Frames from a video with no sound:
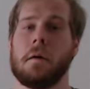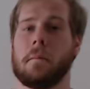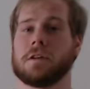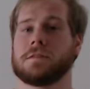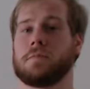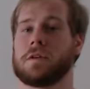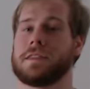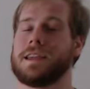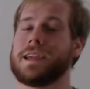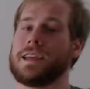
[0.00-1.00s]
most important
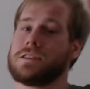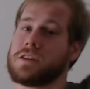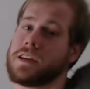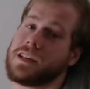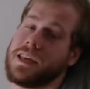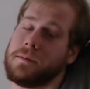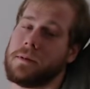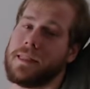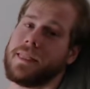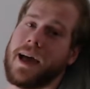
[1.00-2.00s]
thing is to
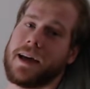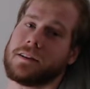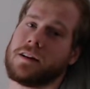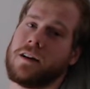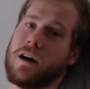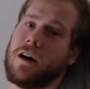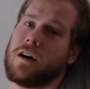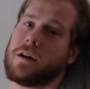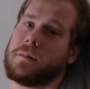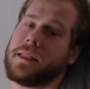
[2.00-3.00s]
keep that
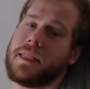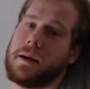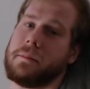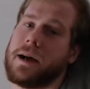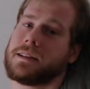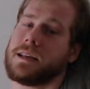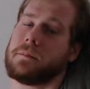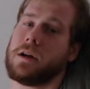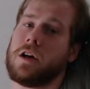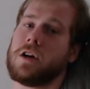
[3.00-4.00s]
arm, that
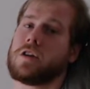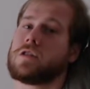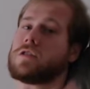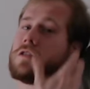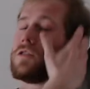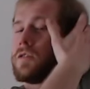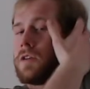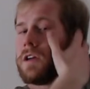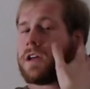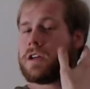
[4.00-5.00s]
bicep,
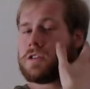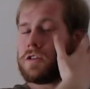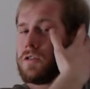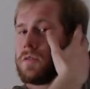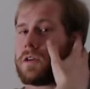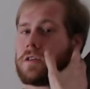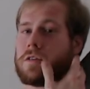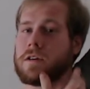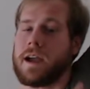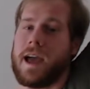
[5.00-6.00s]
glued to
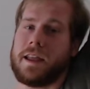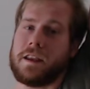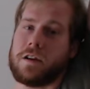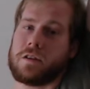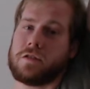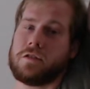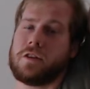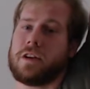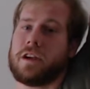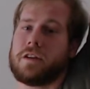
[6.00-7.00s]
your head here, glued to your
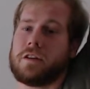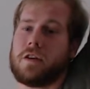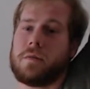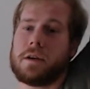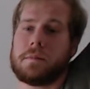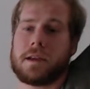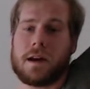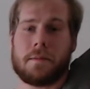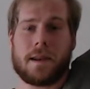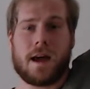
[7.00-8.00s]
ear. You don't want to be
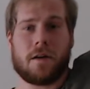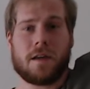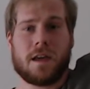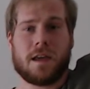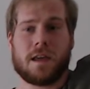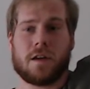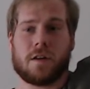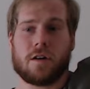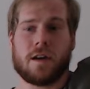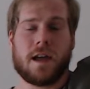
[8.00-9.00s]
coming out
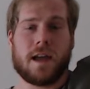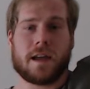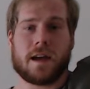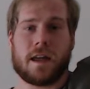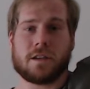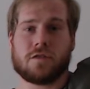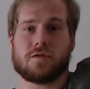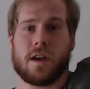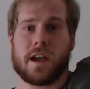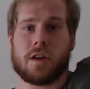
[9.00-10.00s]
here and kind of
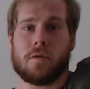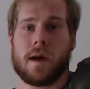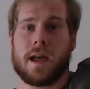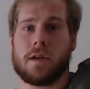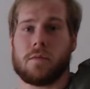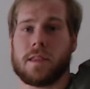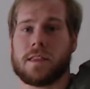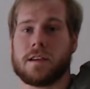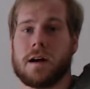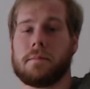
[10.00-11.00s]
straying away with the
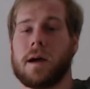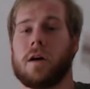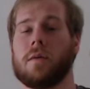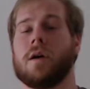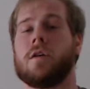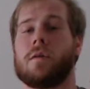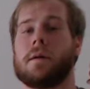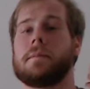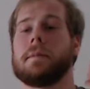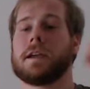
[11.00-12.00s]
dumbbell. You want
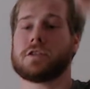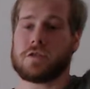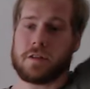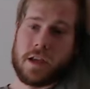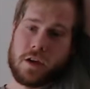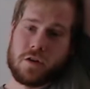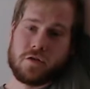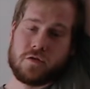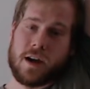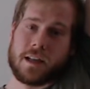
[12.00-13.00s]
to make sure that you're
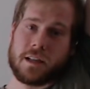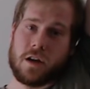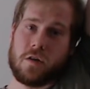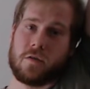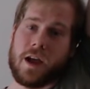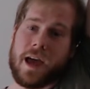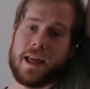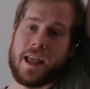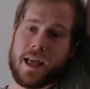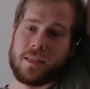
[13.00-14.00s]
directly
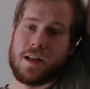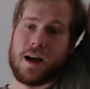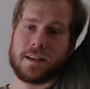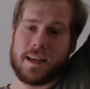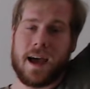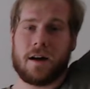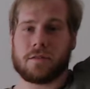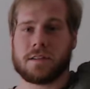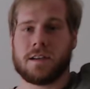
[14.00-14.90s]
overhead and locked out.